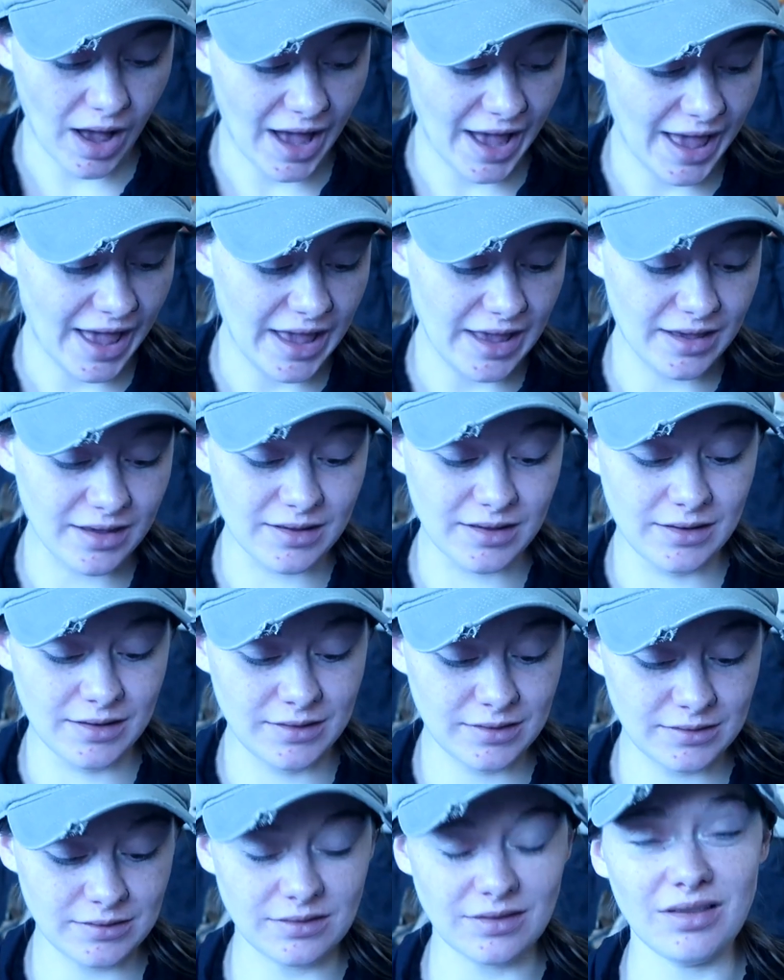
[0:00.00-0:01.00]
I
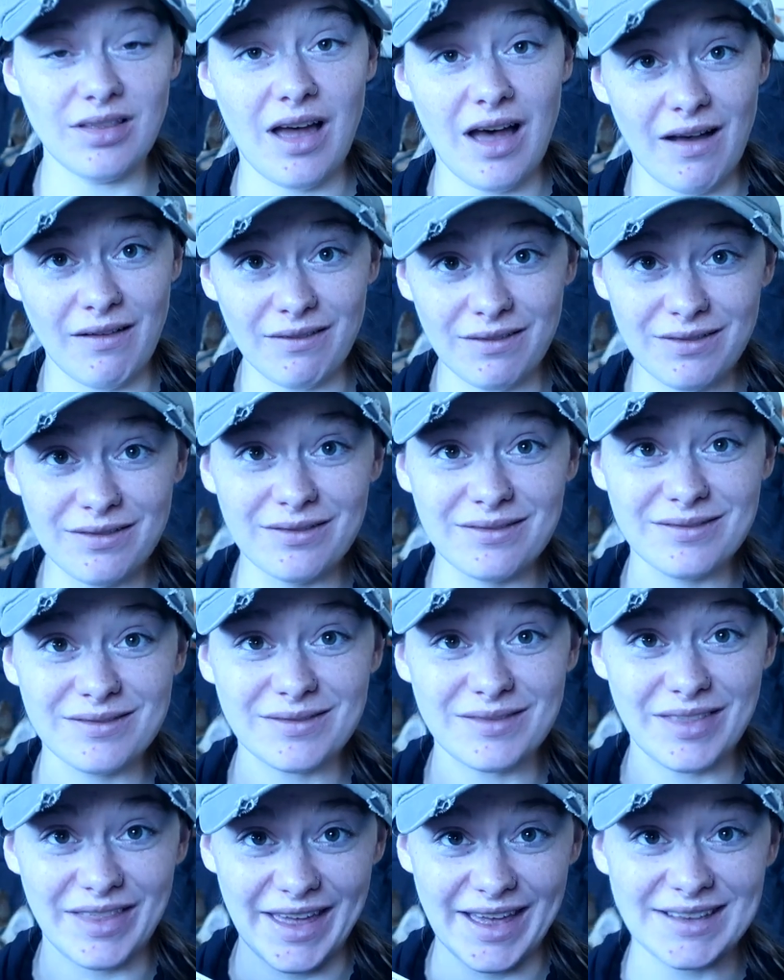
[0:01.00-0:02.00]
love
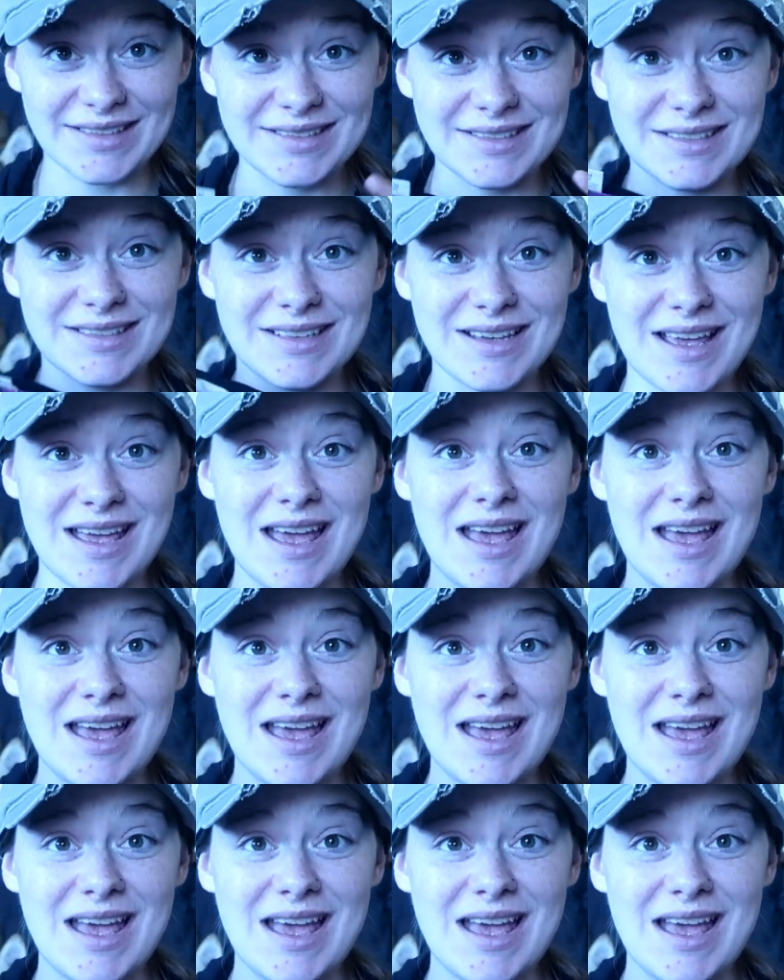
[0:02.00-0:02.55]
this.